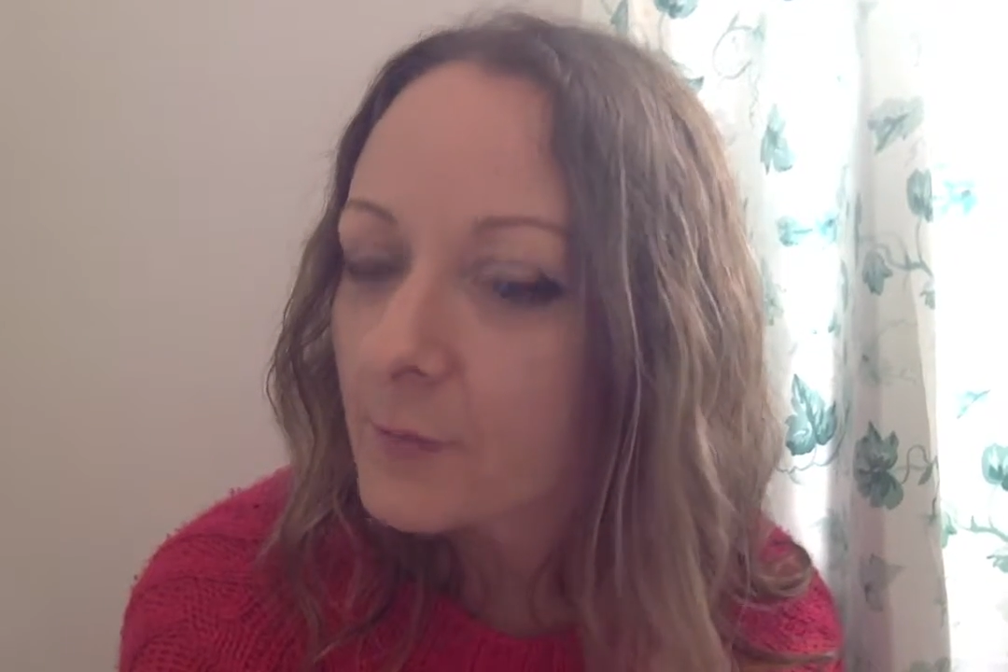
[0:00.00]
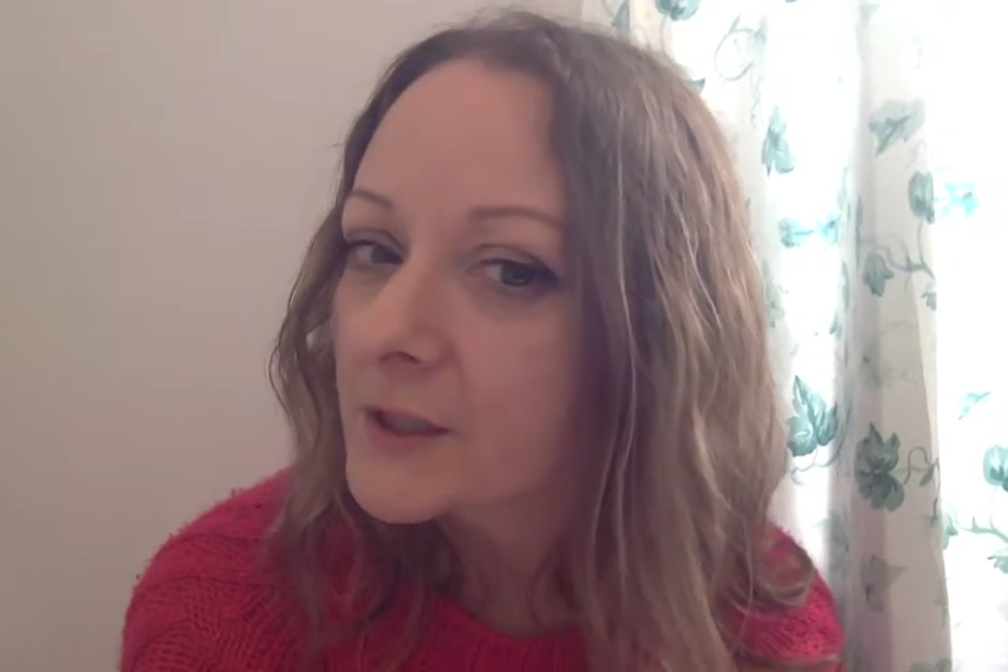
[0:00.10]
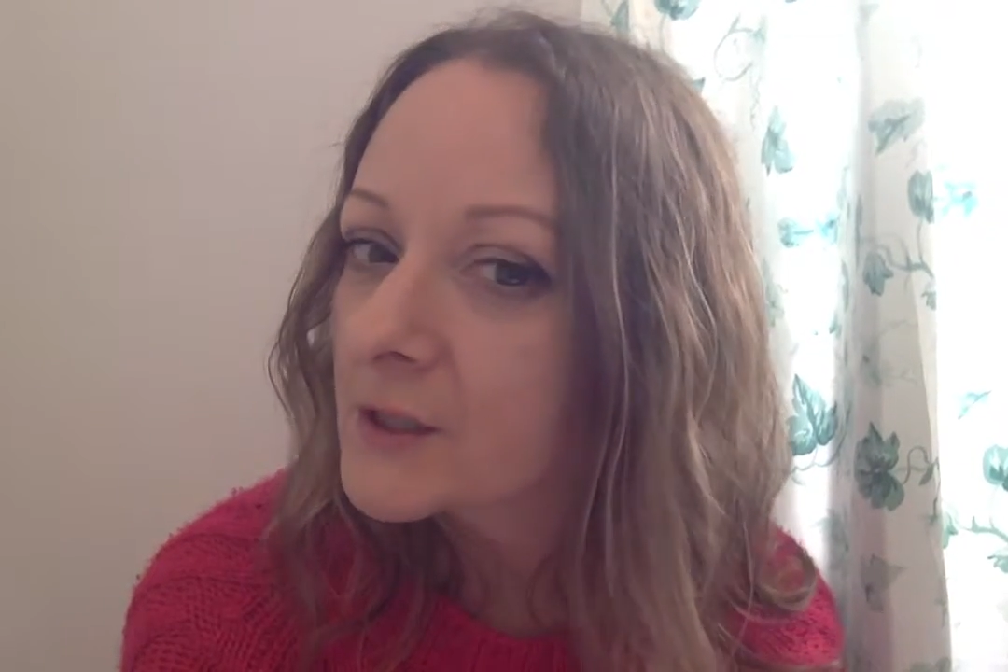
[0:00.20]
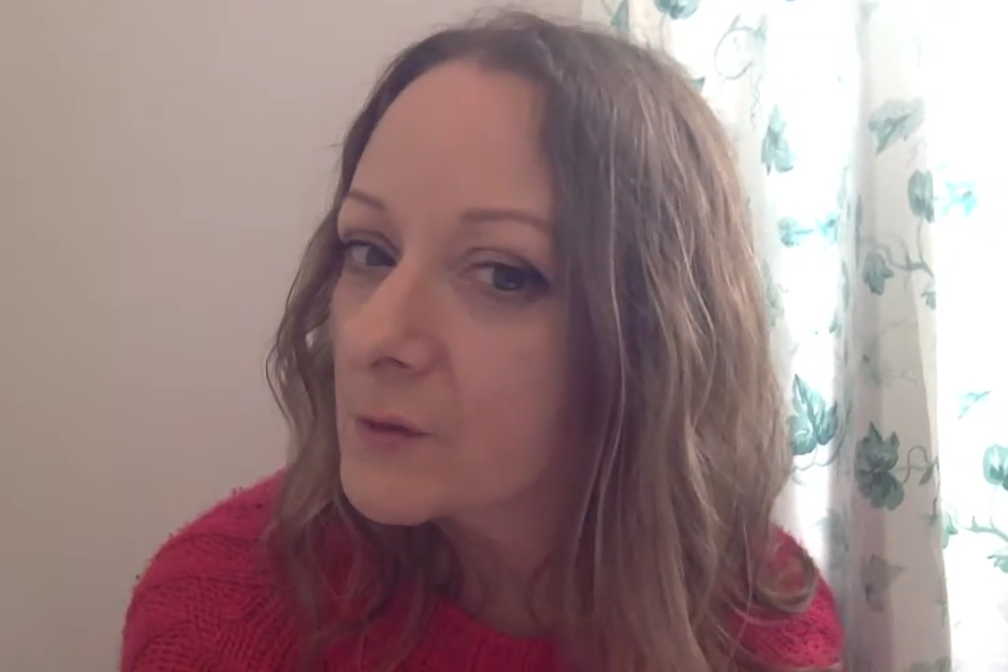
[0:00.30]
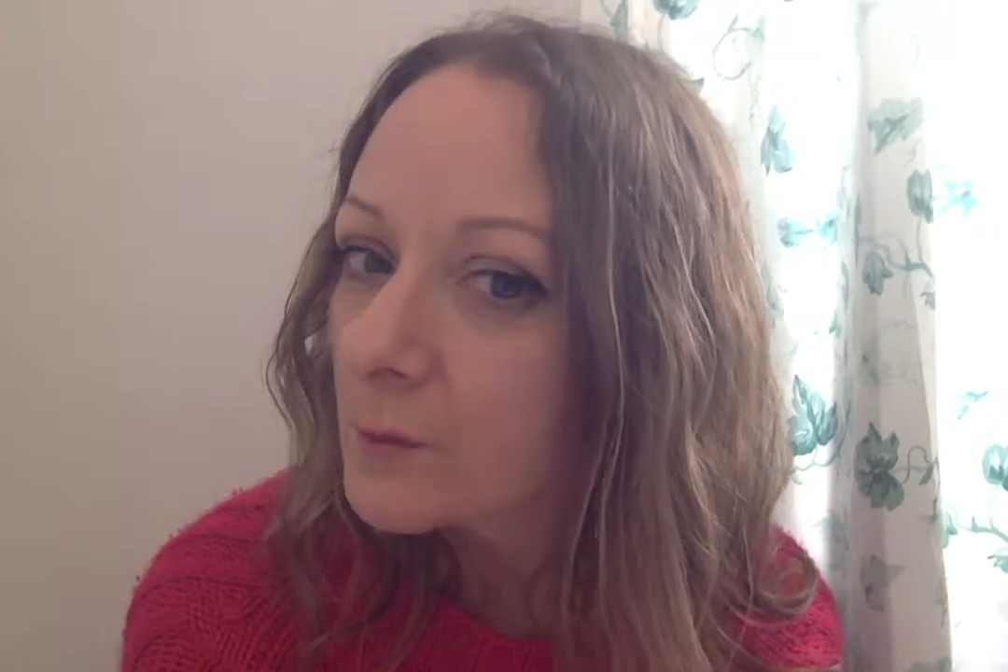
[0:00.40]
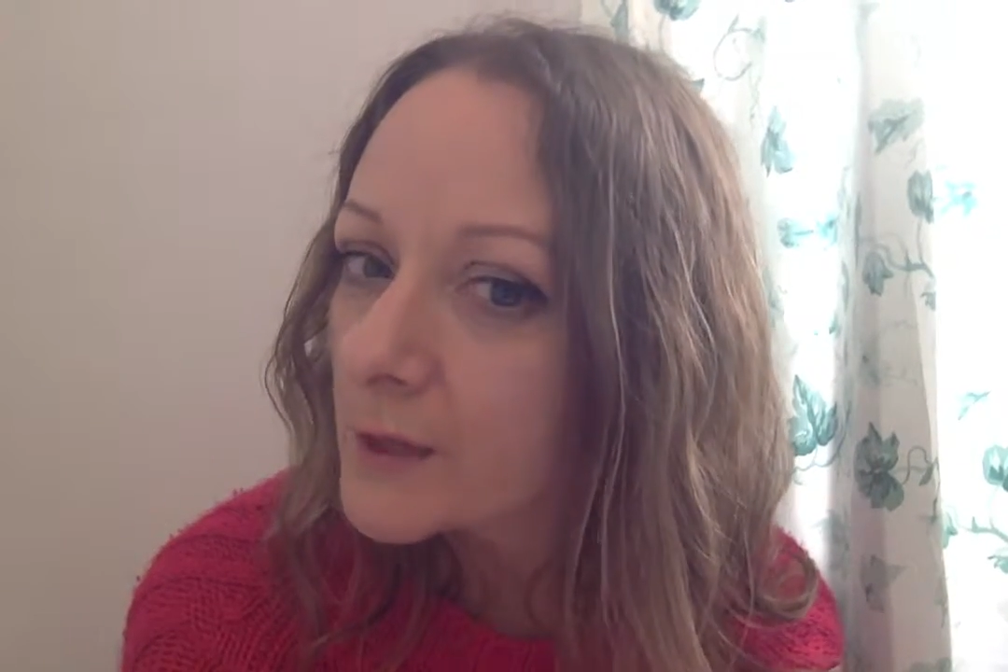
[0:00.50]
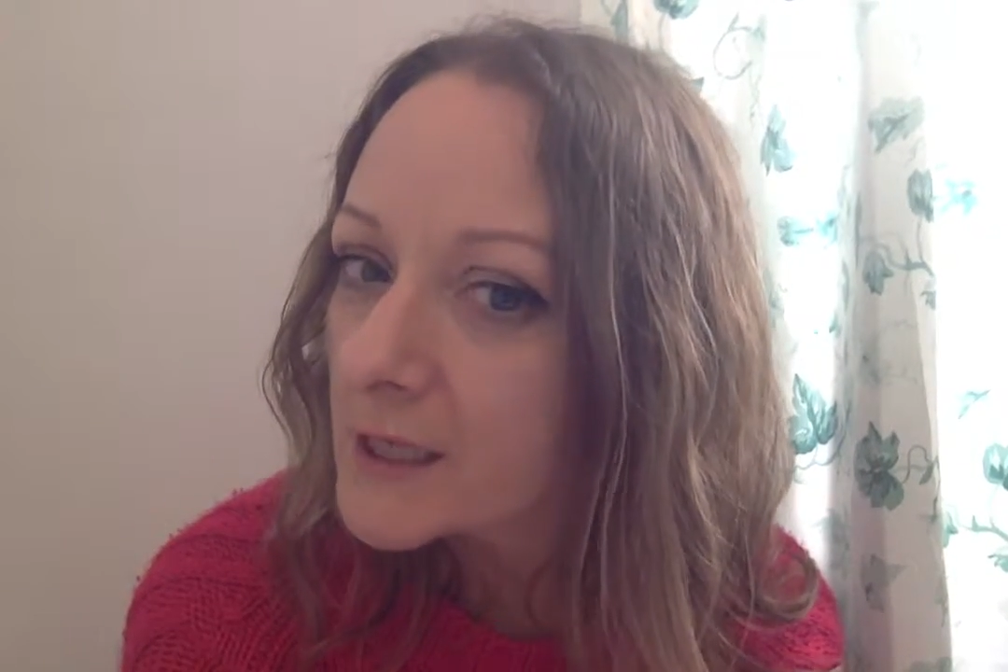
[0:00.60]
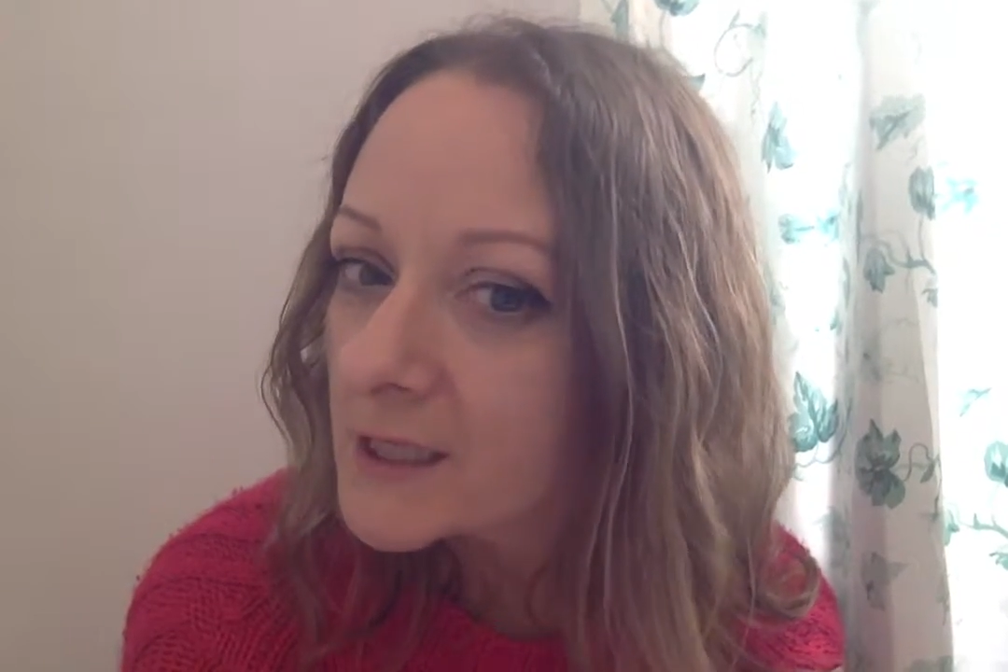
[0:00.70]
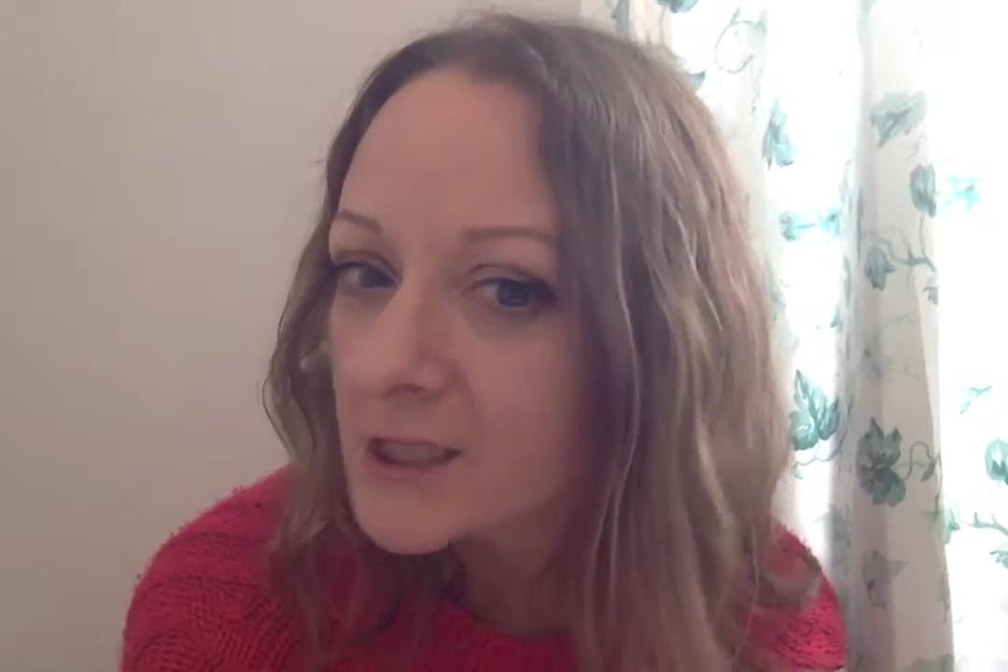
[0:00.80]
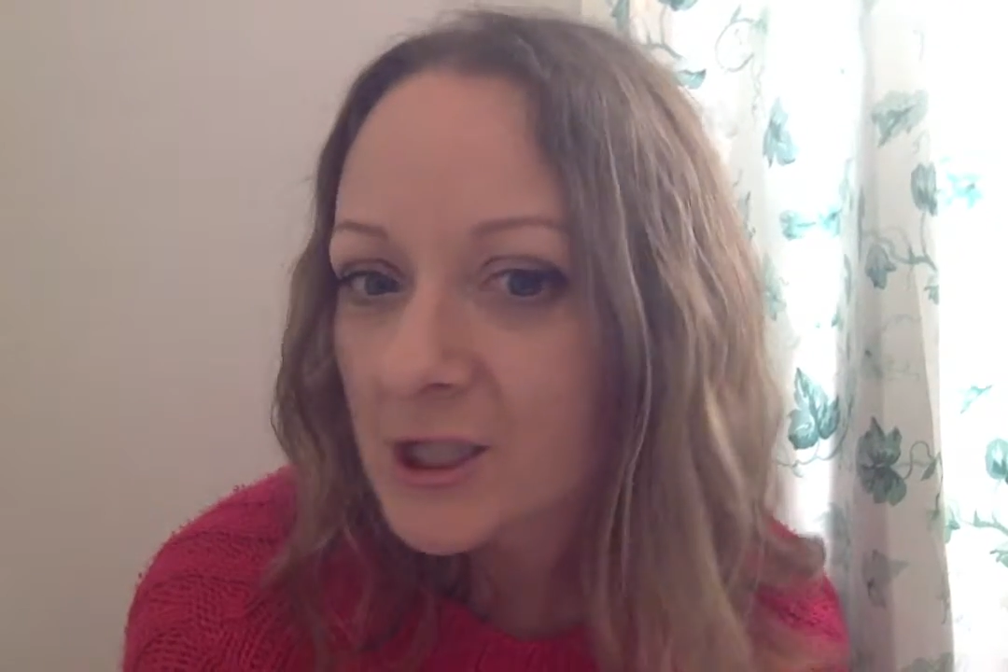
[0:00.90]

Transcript: but do we